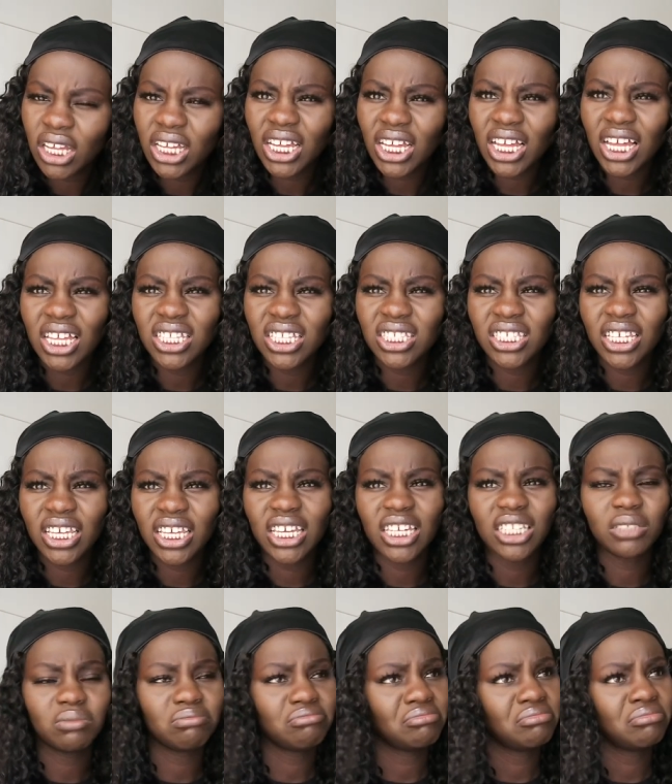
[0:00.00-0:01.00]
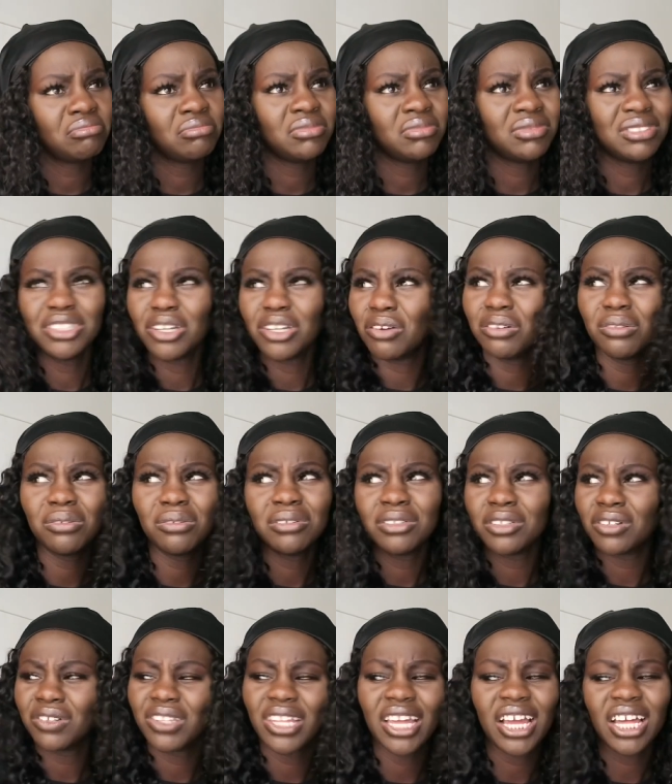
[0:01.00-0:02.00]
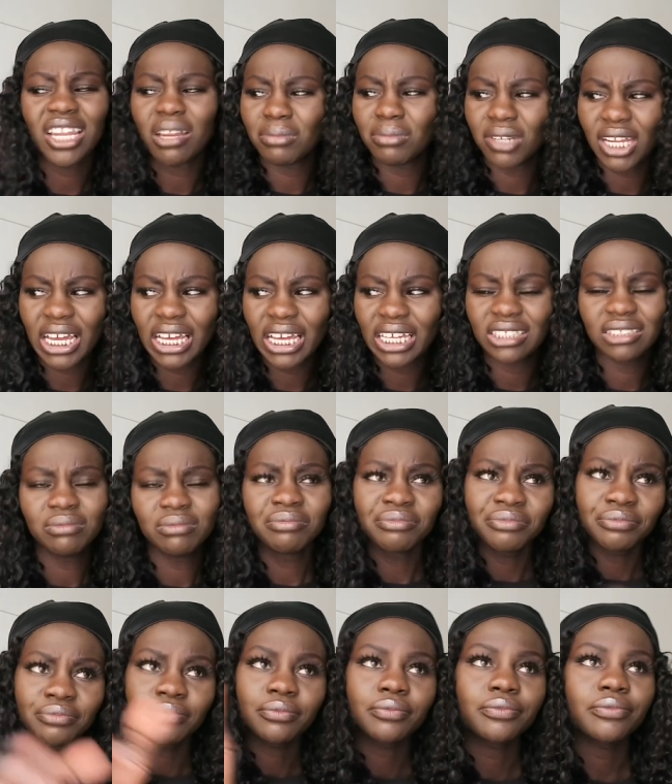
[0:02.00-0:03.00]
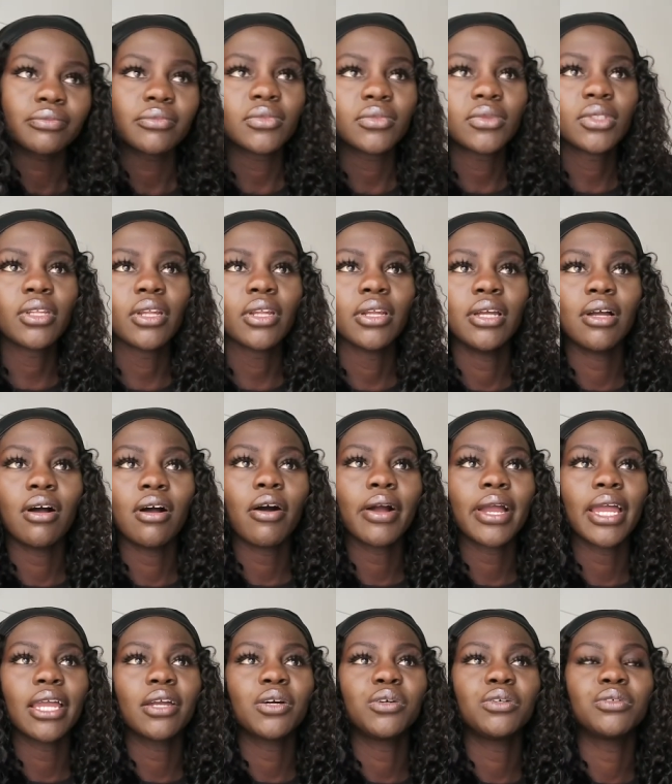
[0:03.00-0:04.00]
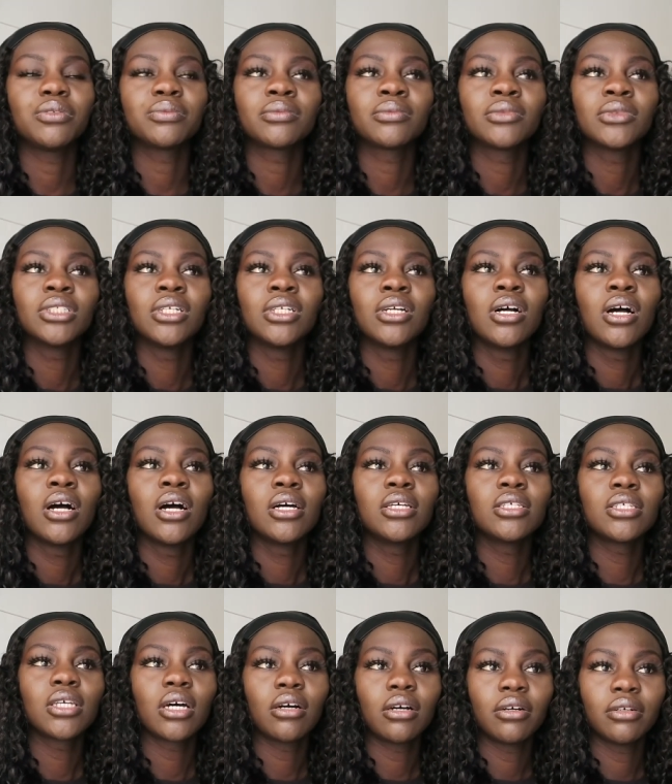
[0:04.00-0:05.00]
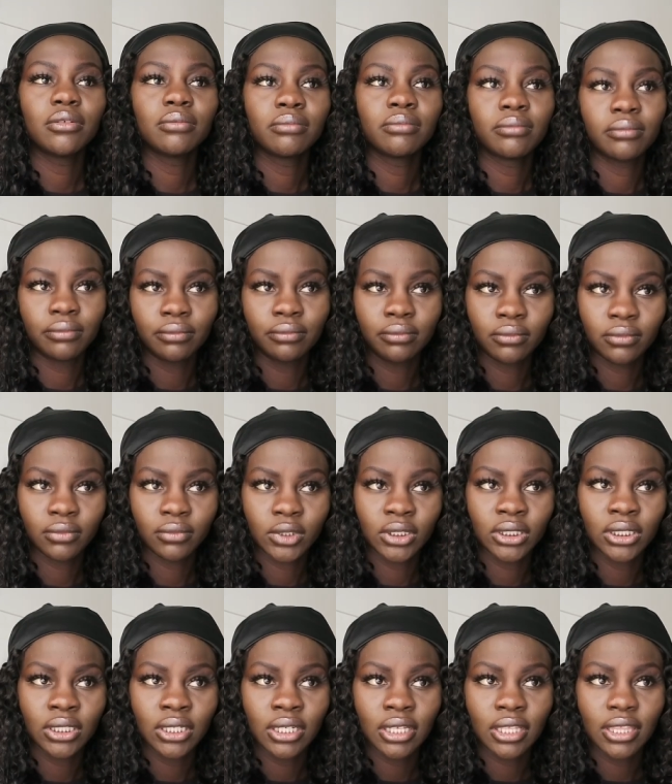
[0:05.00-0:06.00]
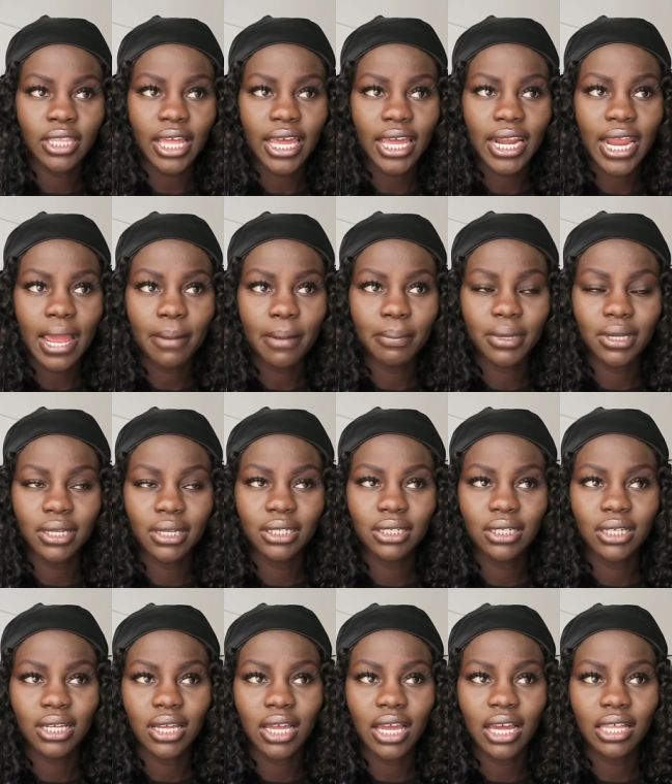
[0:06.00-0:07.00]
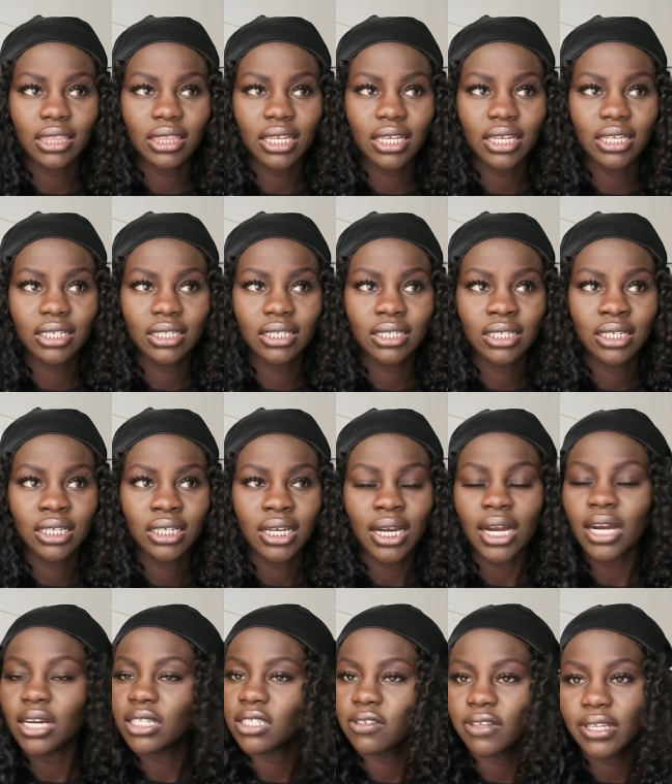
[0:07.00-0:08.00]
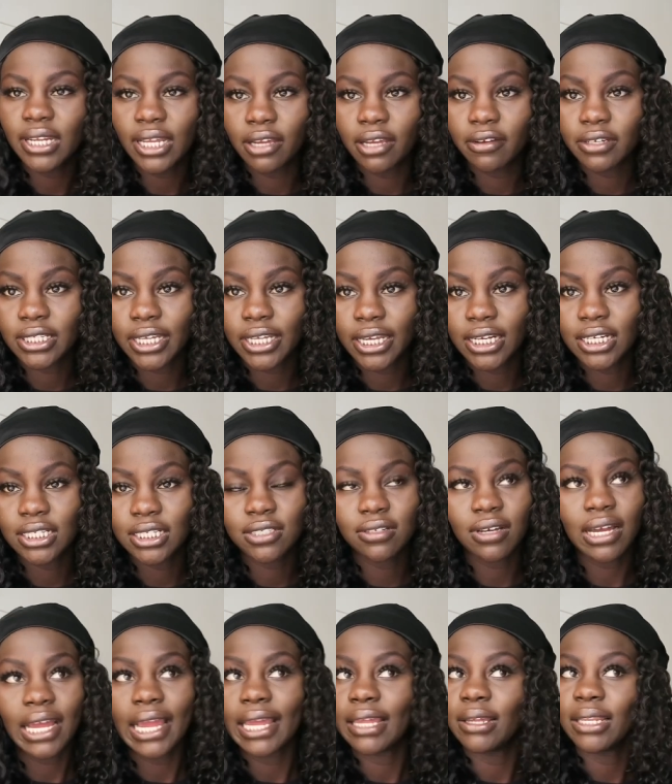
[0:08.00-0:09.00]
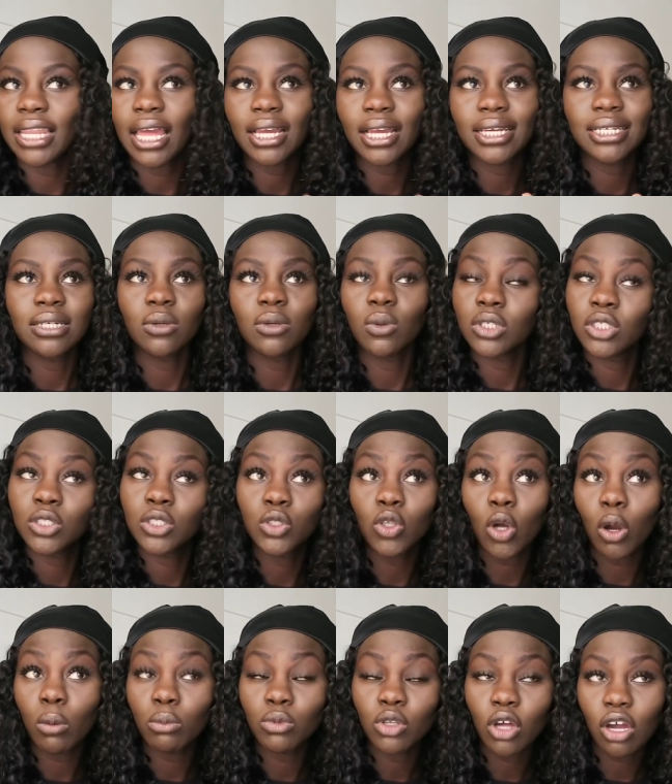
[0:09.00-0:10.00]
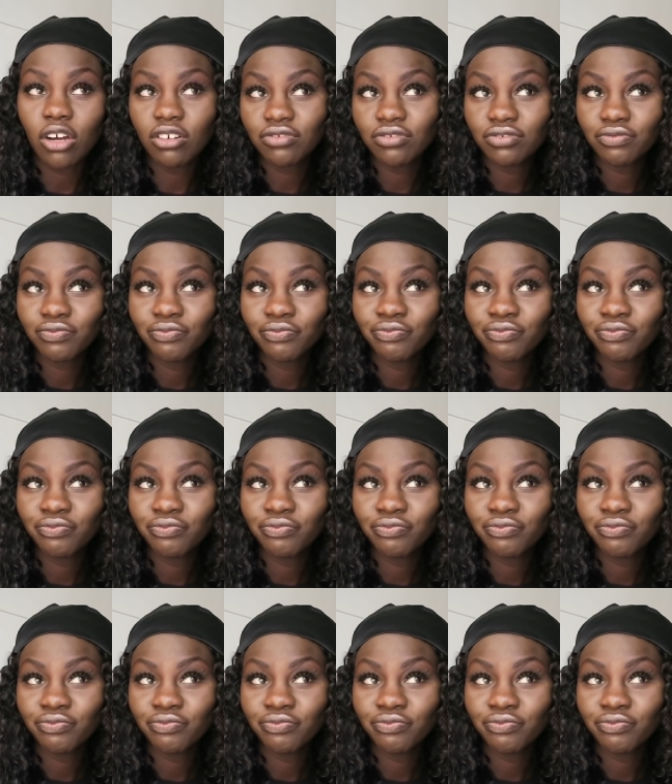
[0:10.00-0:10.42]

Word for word: I said, no, no the hell I'm not okay cool so that happened and then i was really irritated so i like stormed off